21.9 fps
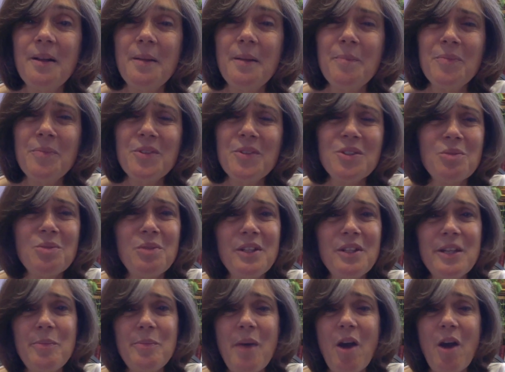It's a
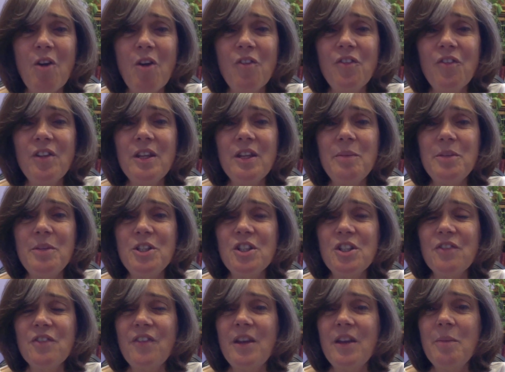really powerful image
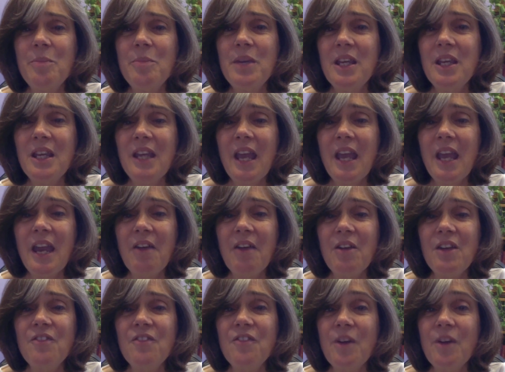of him being
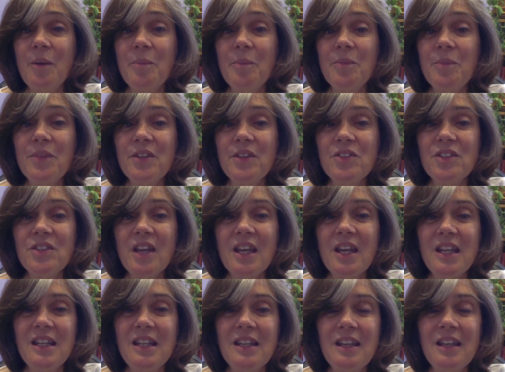carried from the
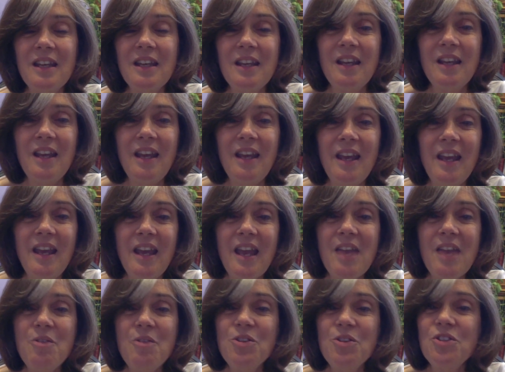site.
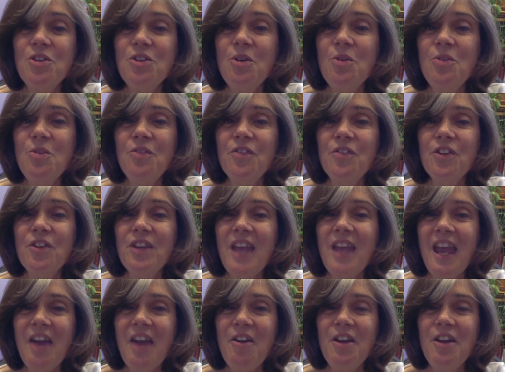He was known for
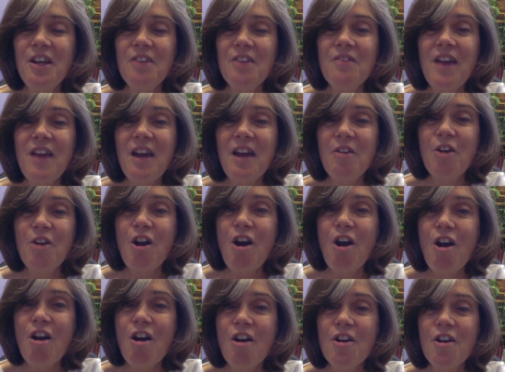carrying around
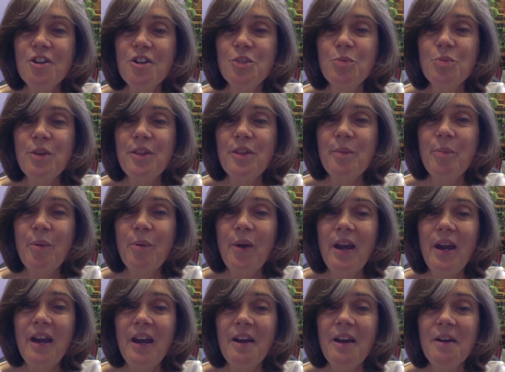cards with a
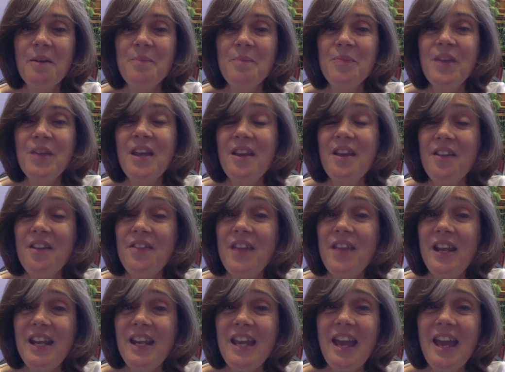prayer
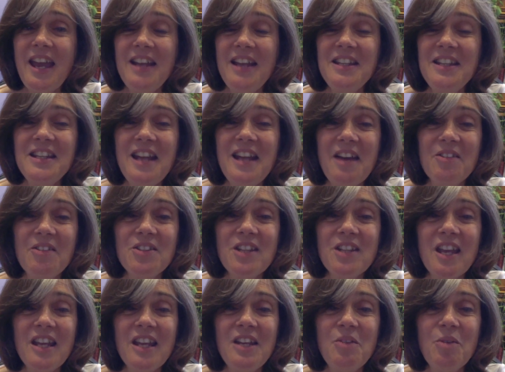that he handed out
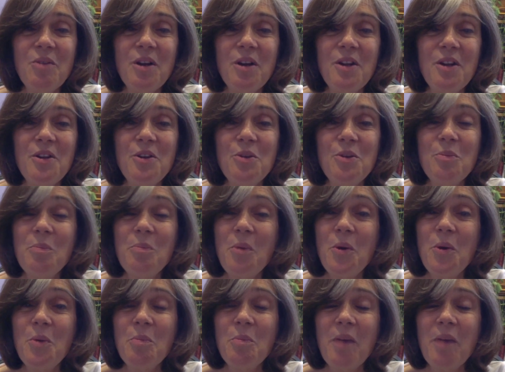to anyone who
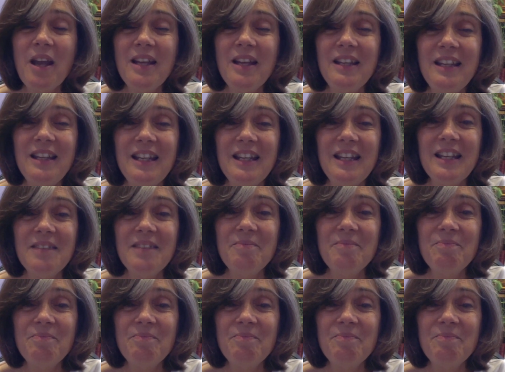might need it.